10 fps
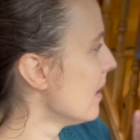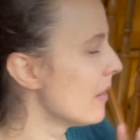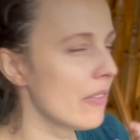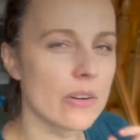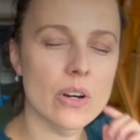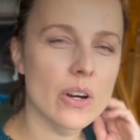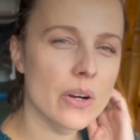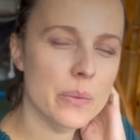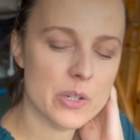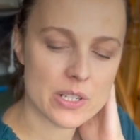for
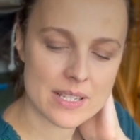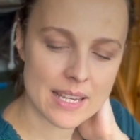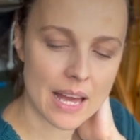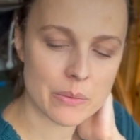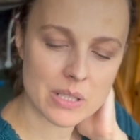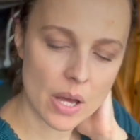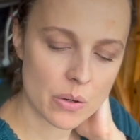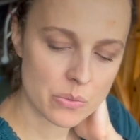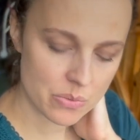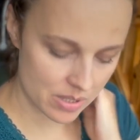her. We shall see how it
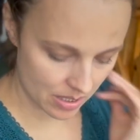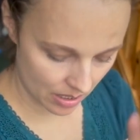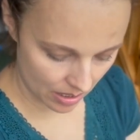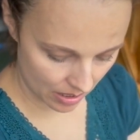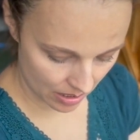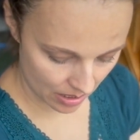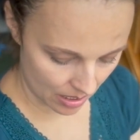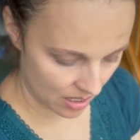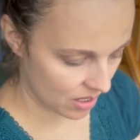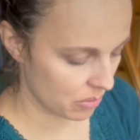goes,
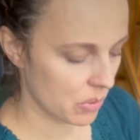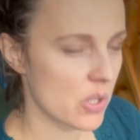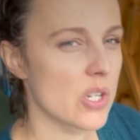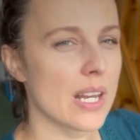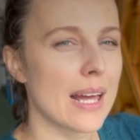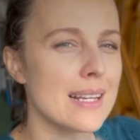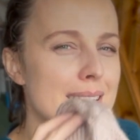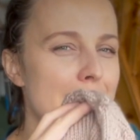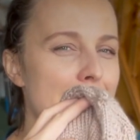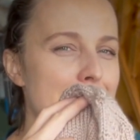would she likes
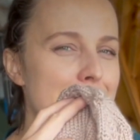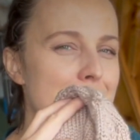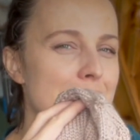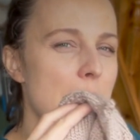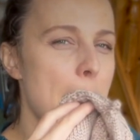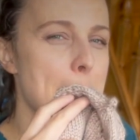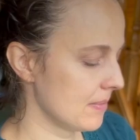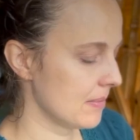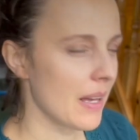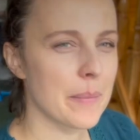that.
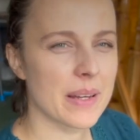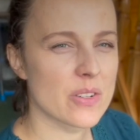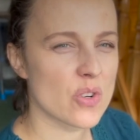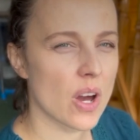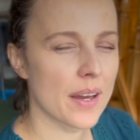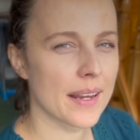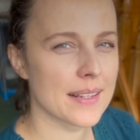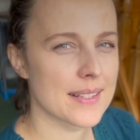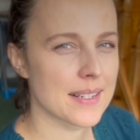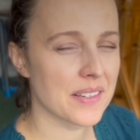I might try
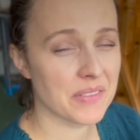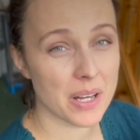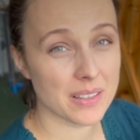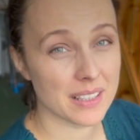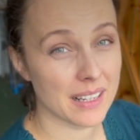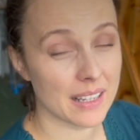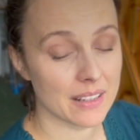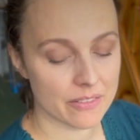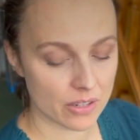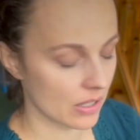and see, if not, then I
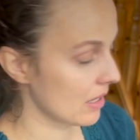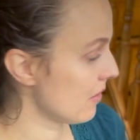can frog if